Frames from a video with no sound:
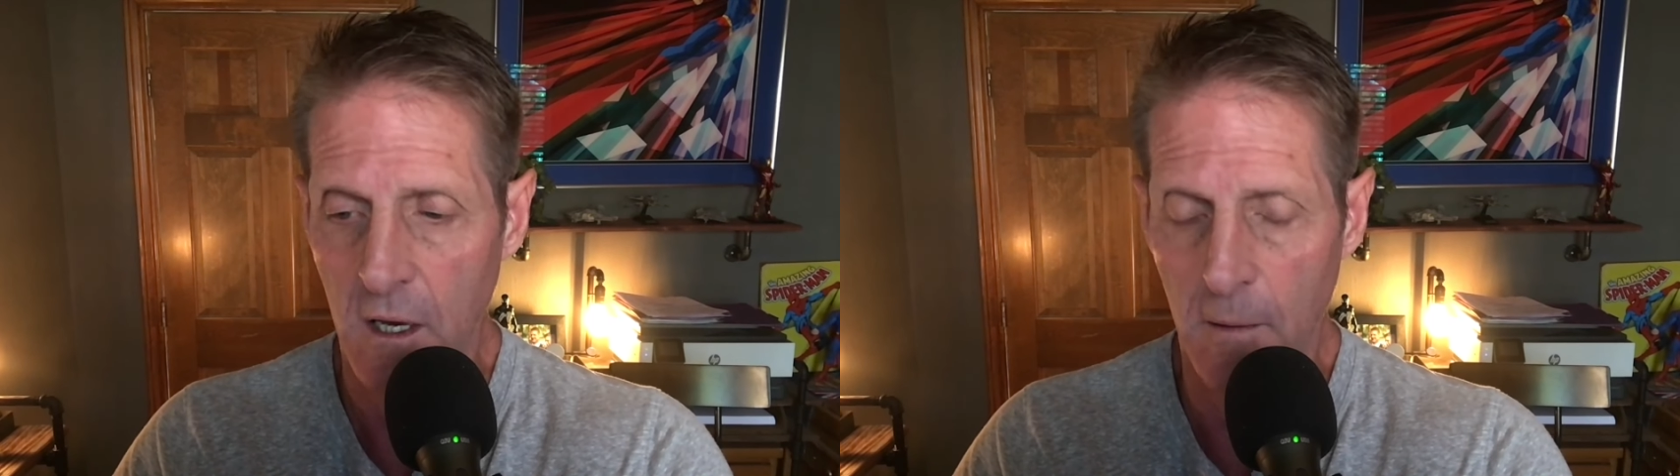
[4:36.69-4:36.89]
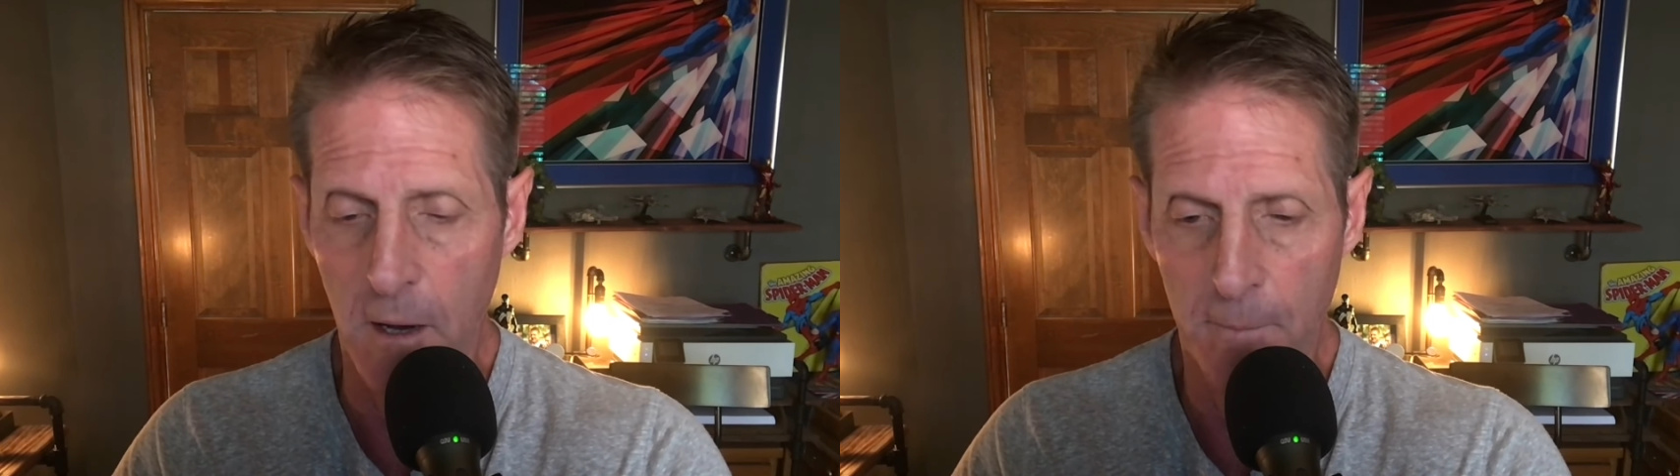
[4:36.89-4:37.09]

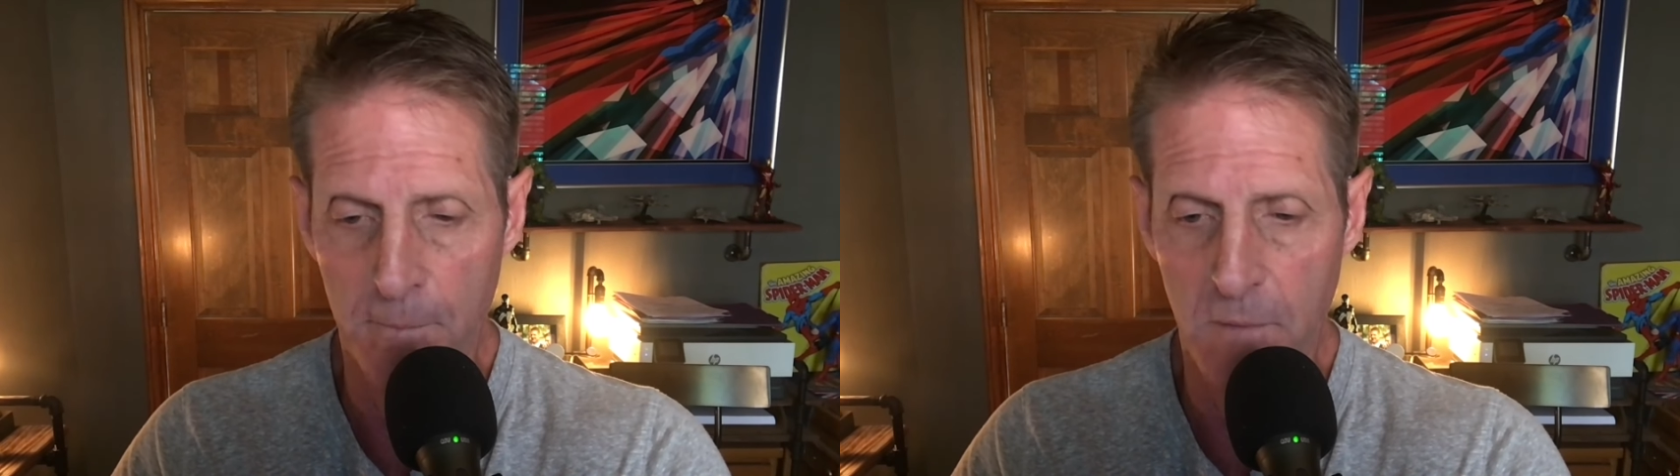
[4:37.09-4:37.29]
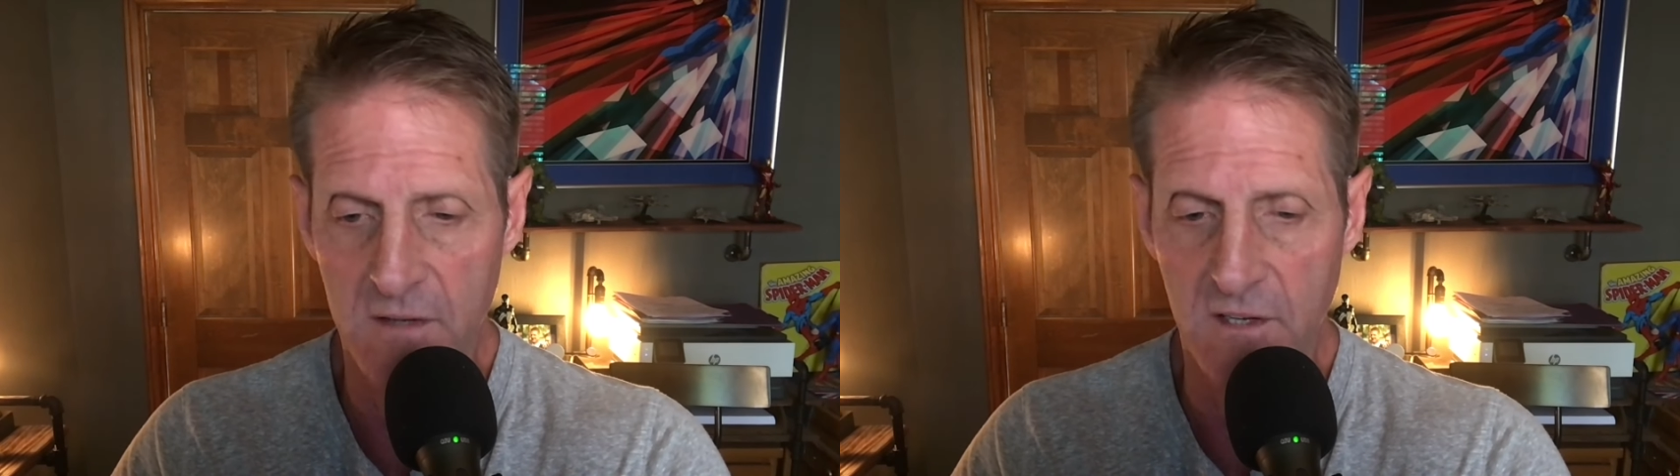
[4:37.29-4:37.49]

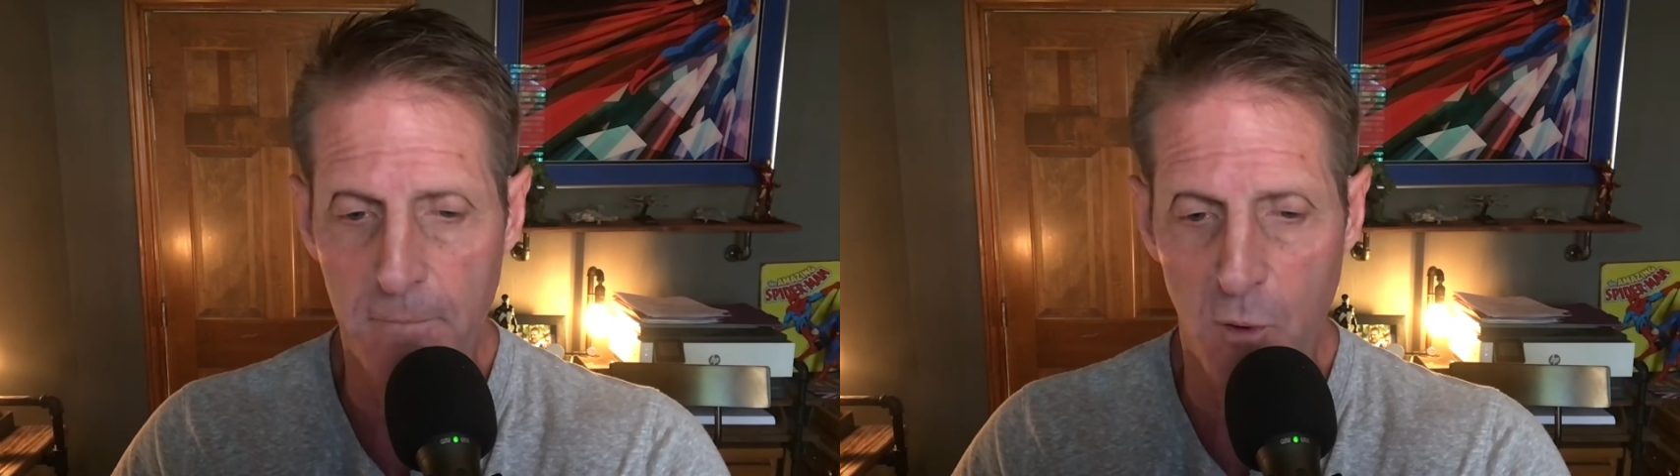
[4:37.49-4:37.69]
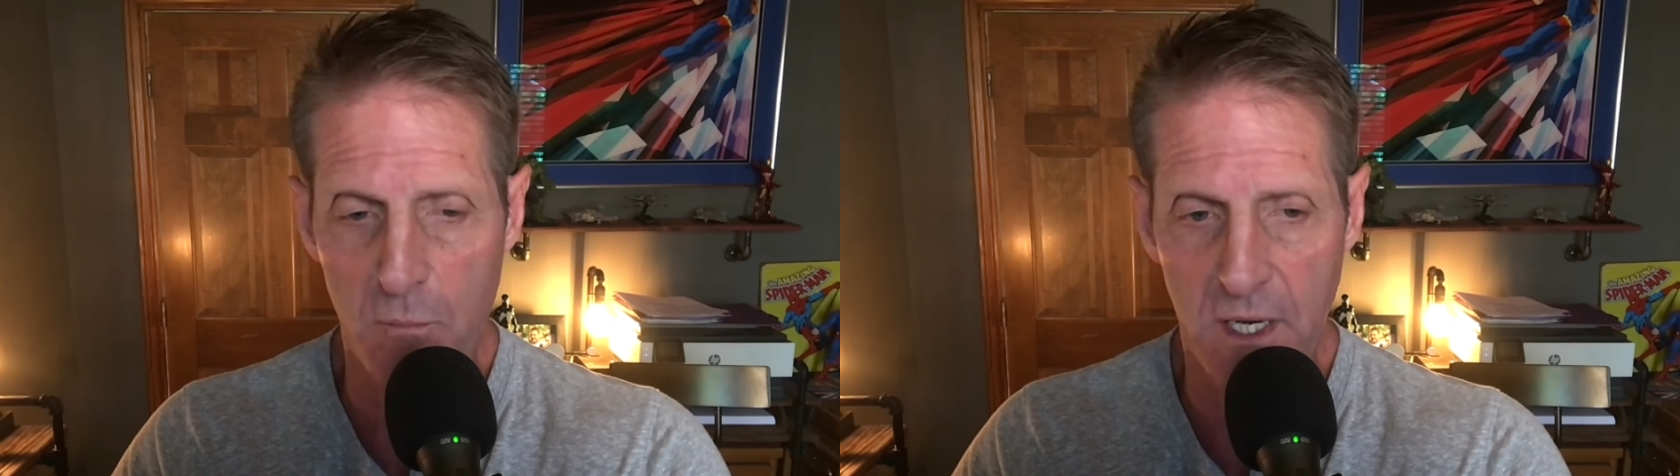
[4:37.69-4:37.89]
a
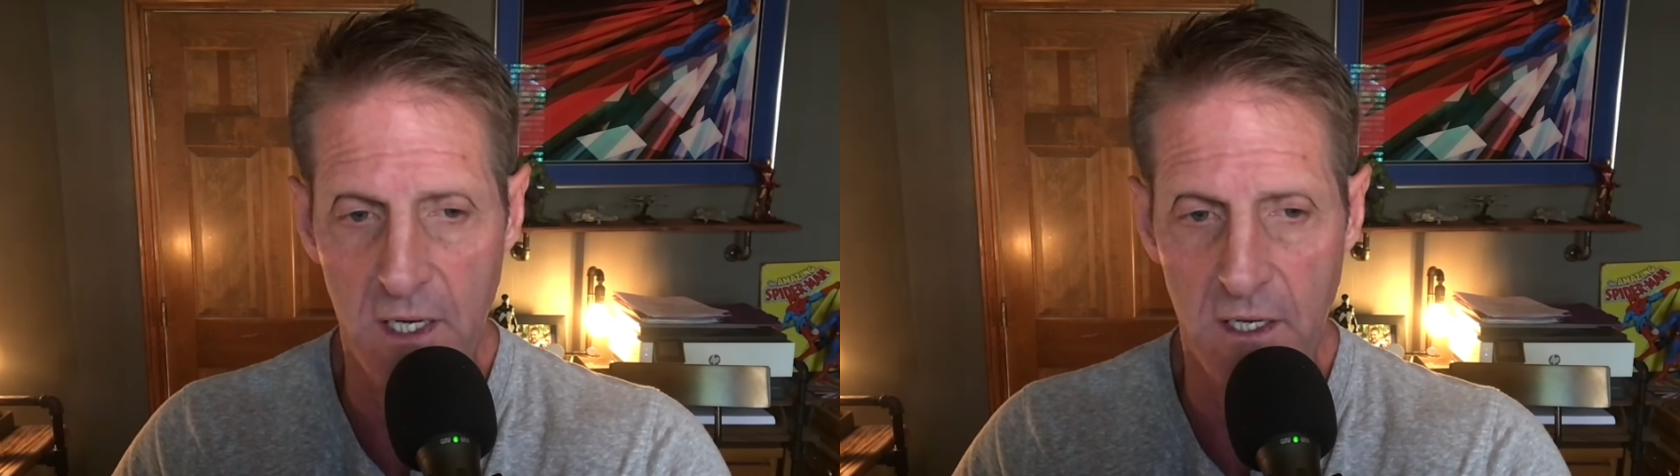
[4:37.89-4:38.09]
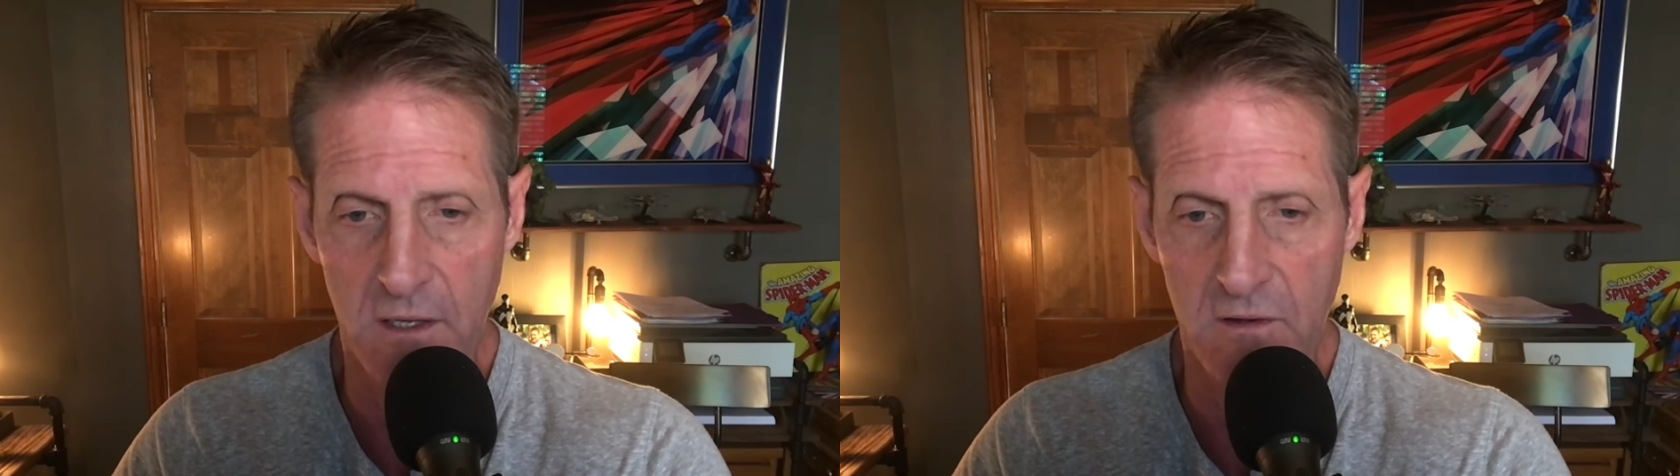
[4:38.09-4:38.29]
deeper
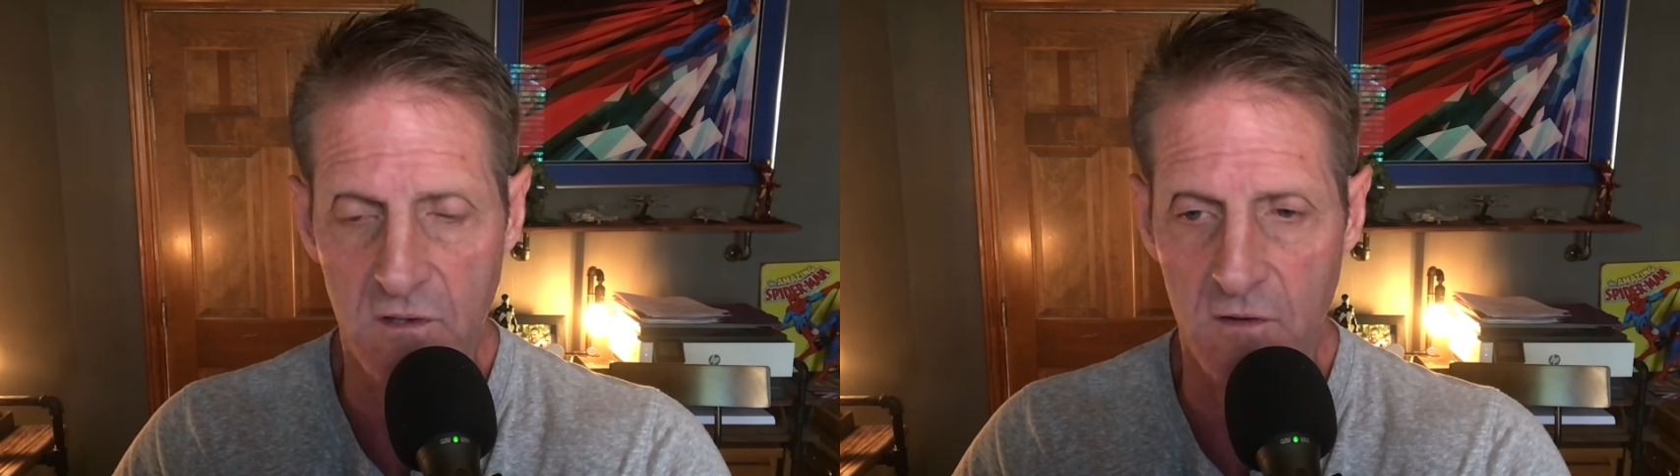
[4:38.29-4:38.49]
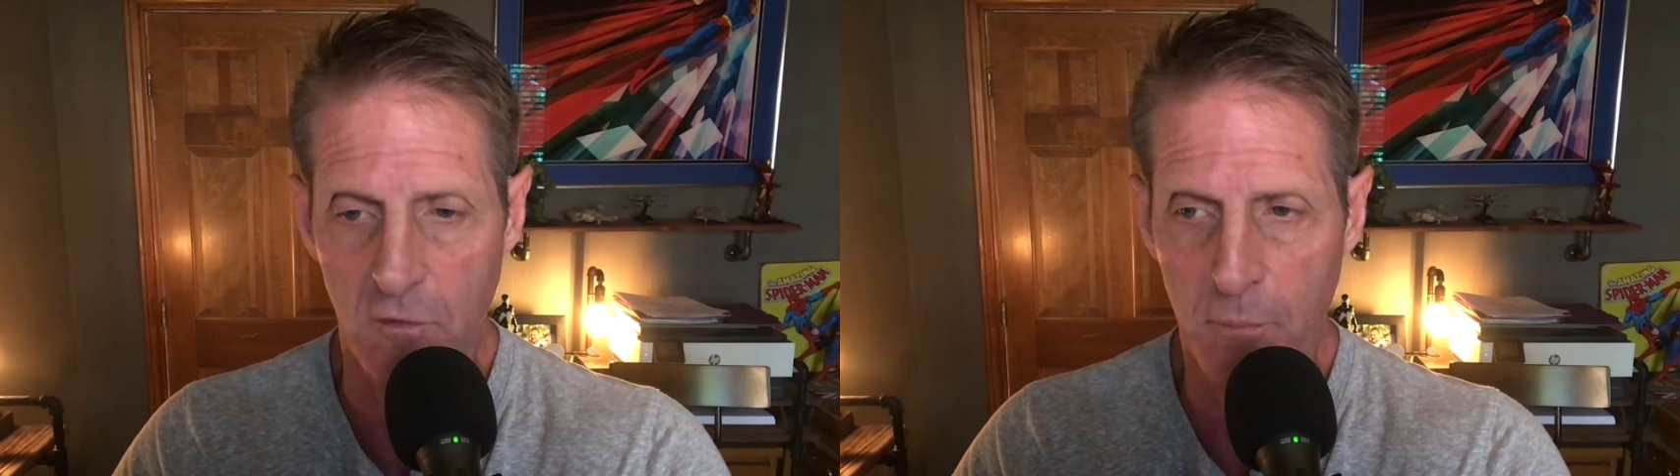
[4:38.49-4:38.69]
meaning and
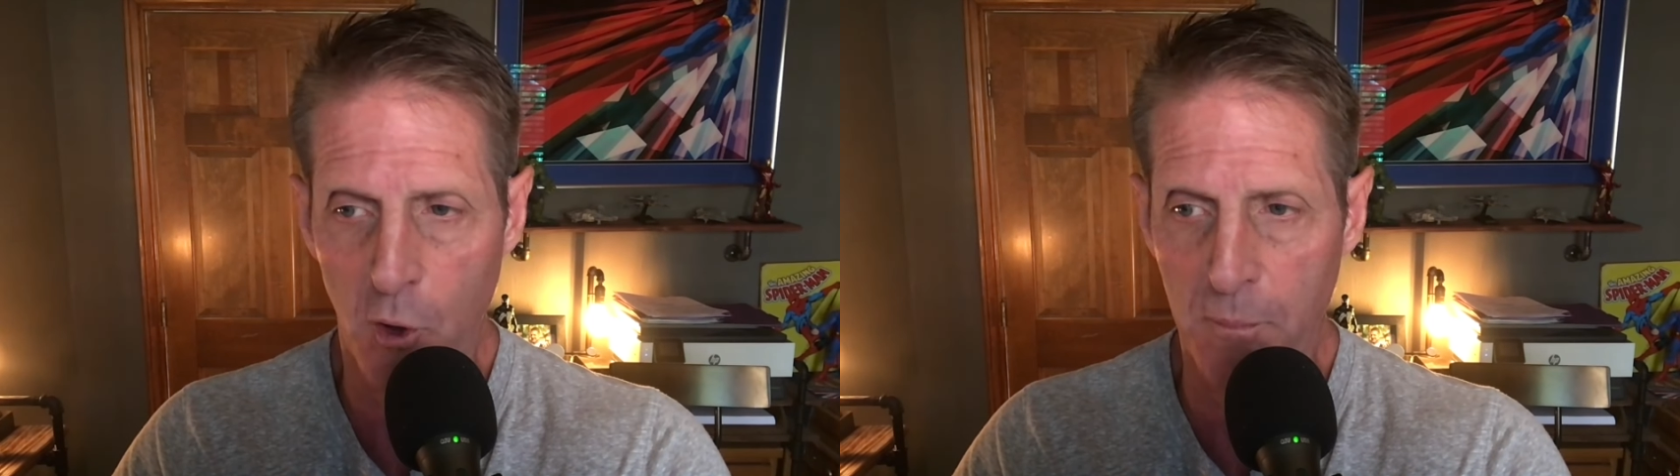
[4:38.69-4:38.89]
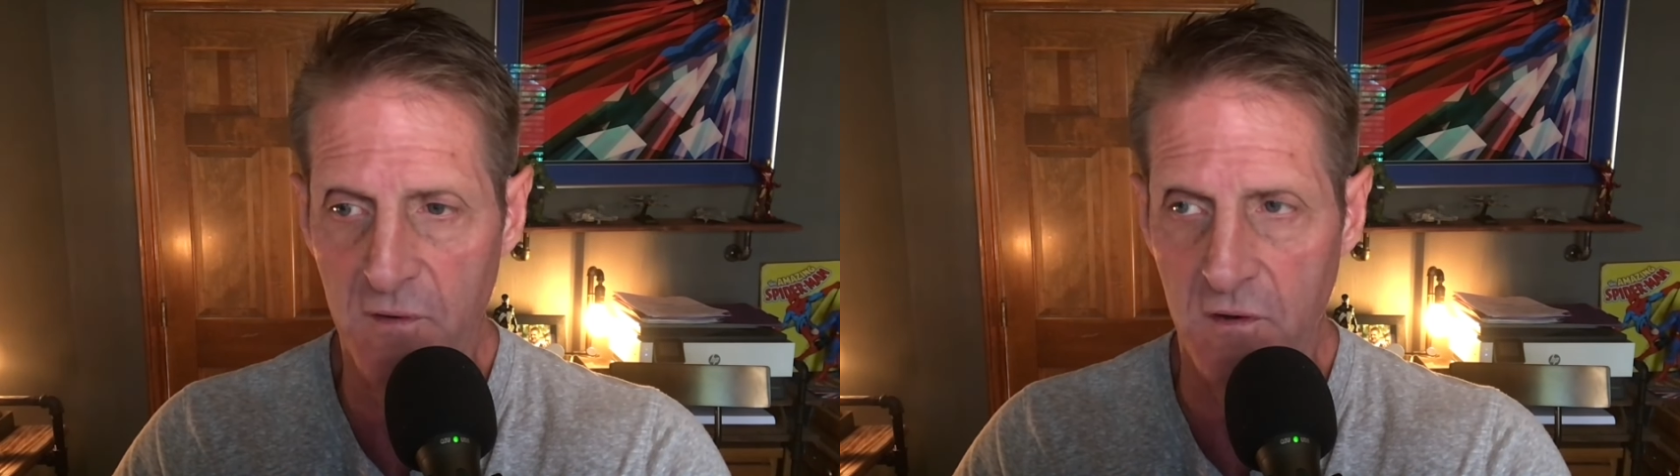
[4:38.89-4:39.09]
sense of purpose